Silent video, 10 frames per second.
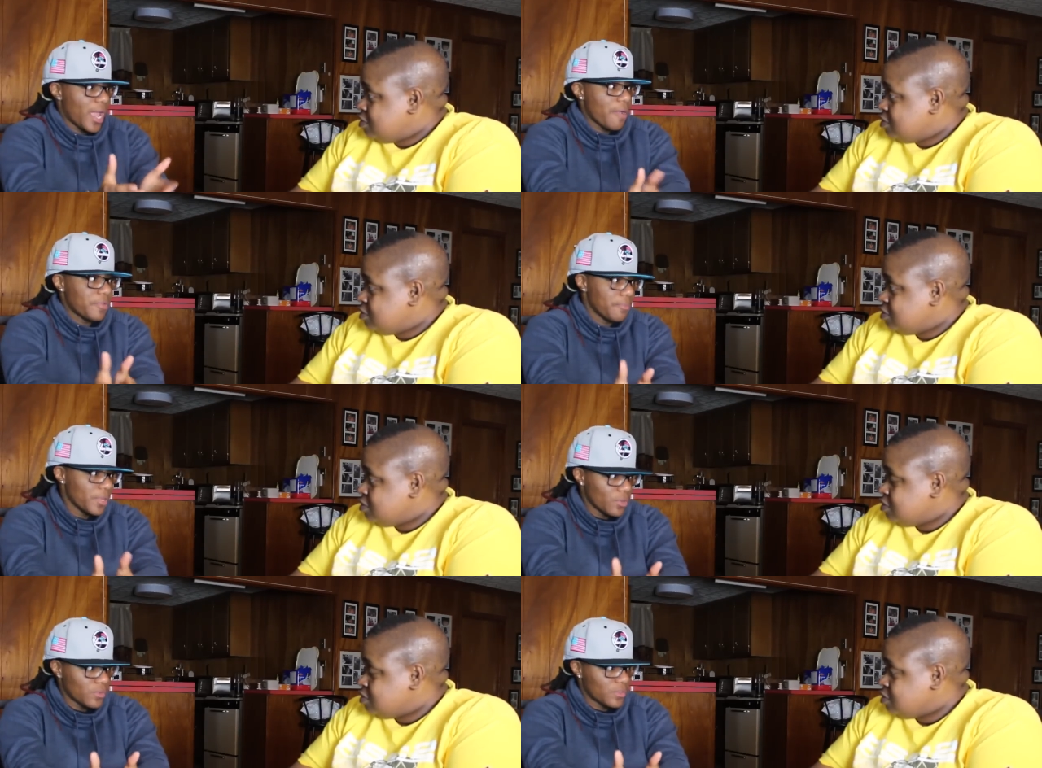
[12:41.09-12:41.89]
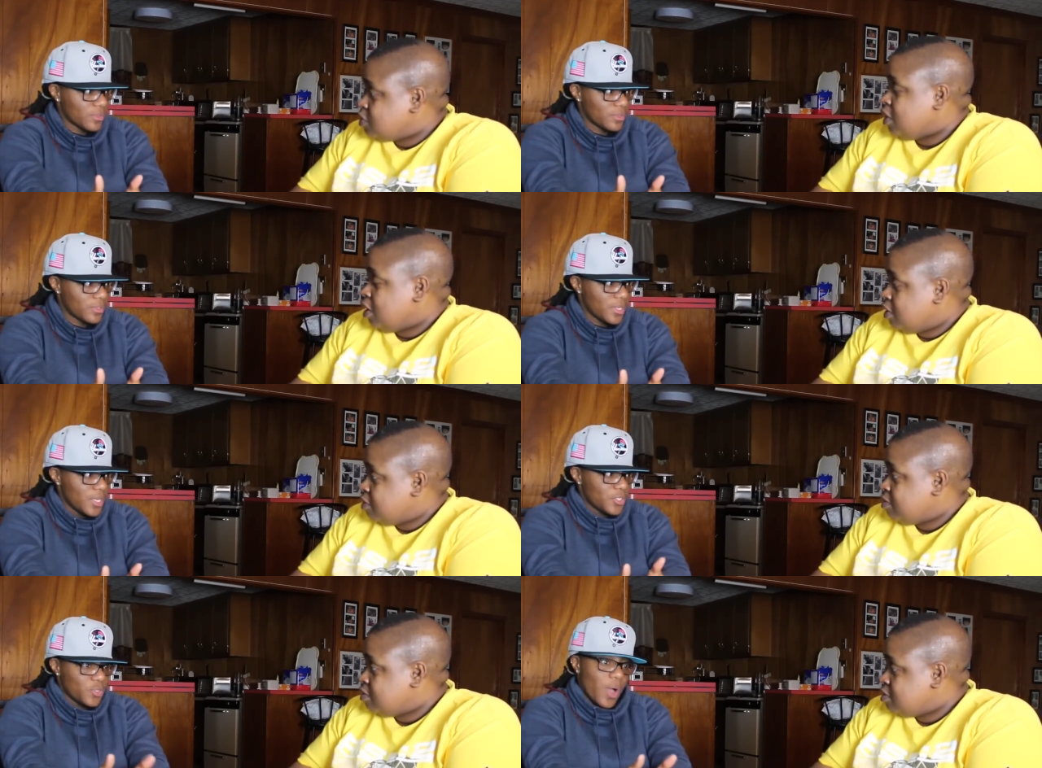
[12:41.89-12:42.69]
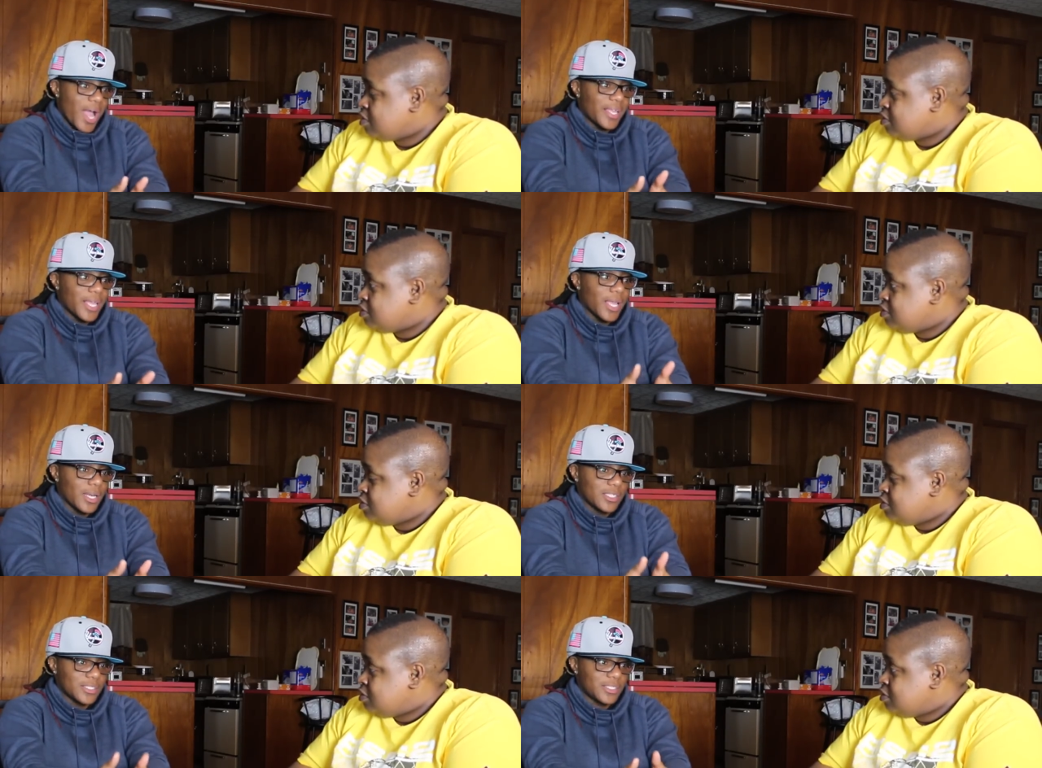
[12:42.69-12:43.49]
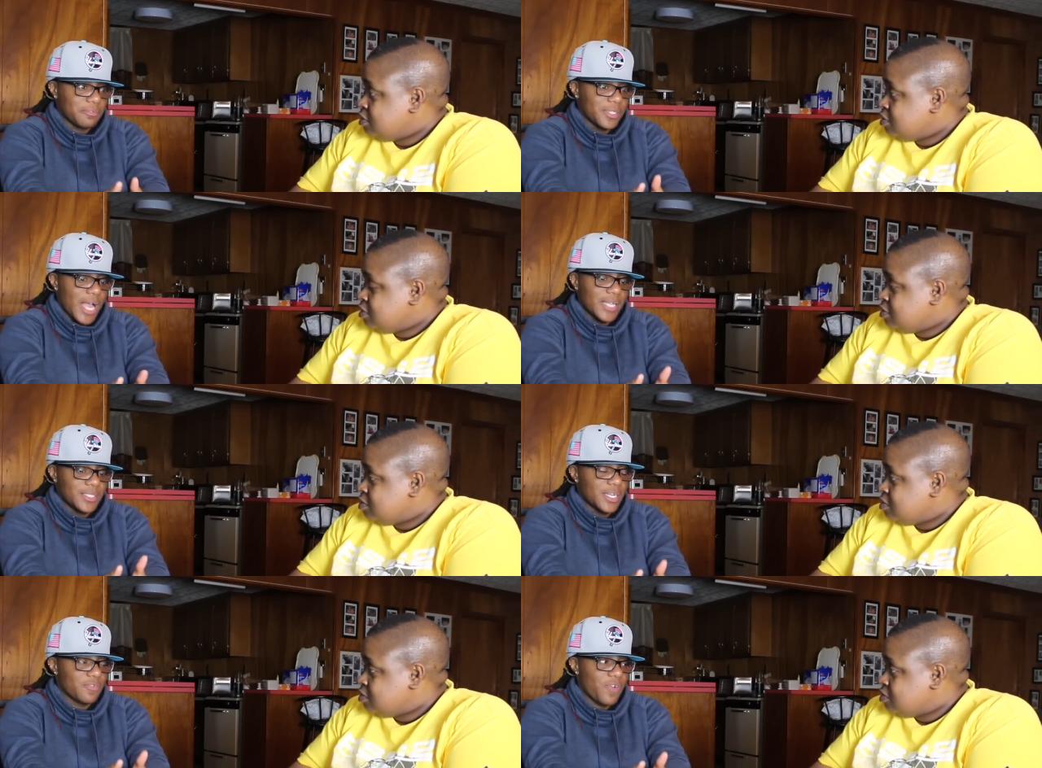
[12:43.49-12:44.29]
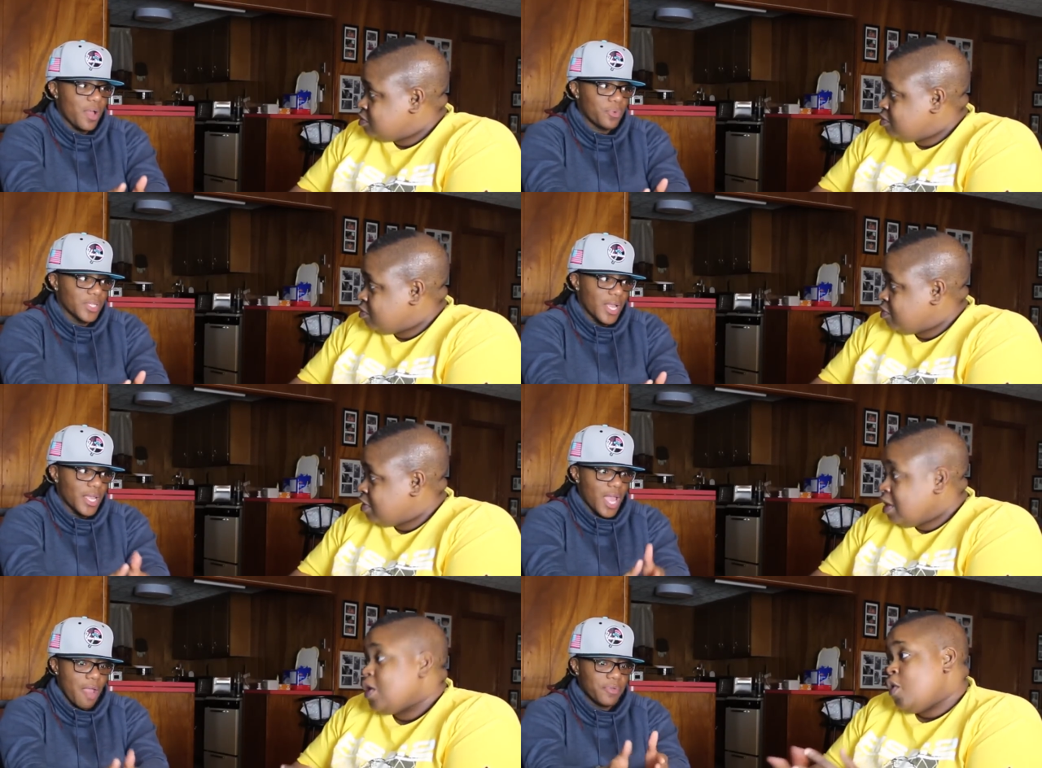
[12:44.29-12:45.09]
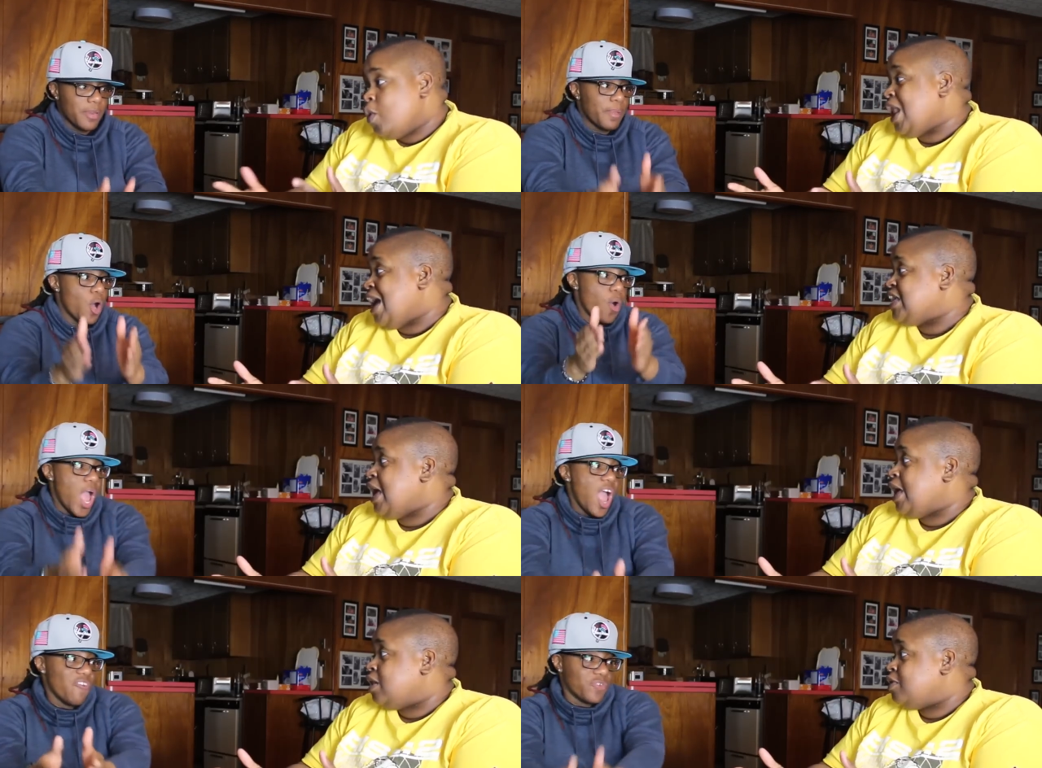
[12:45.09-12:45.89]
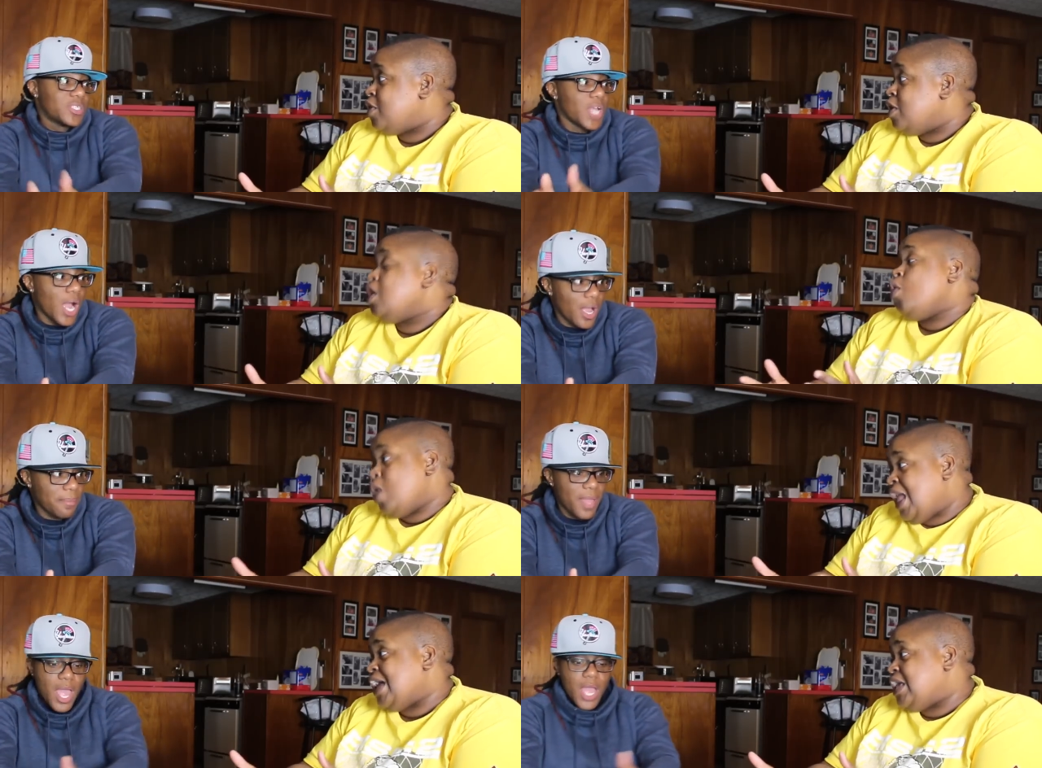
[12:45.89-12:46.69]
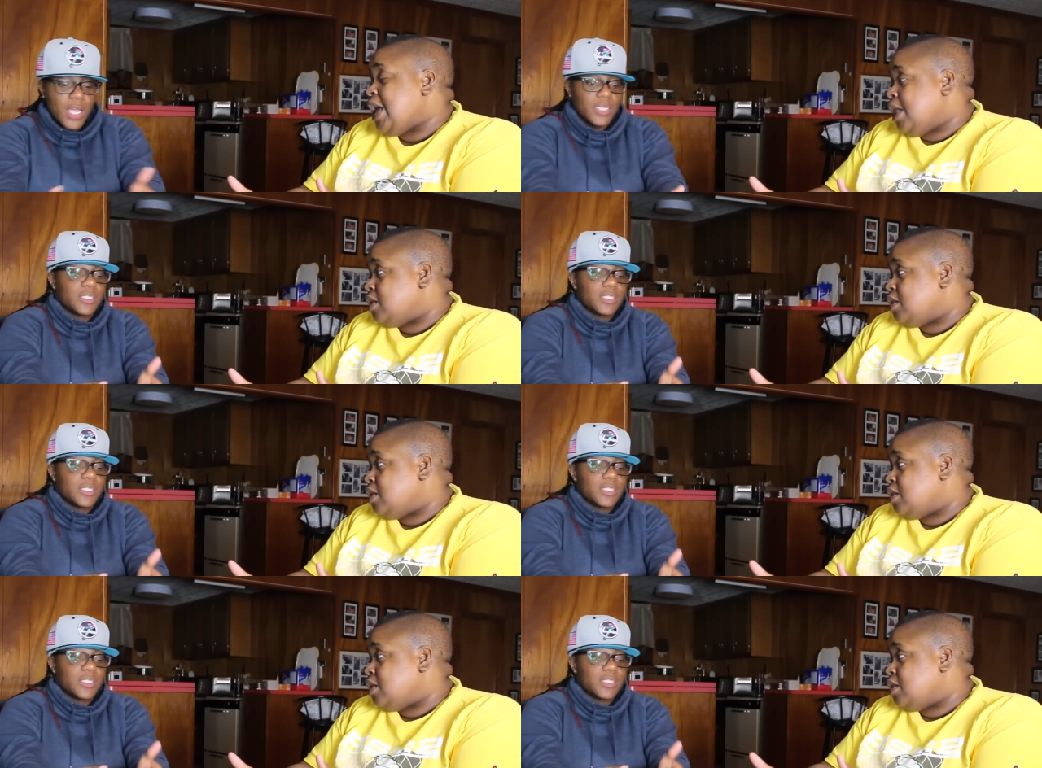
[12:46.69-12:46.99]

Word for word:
Speaker 1: carry a bill. Okay. So I can't necessarily identify with like carrying well, a bill I can. every time. Well, I can't.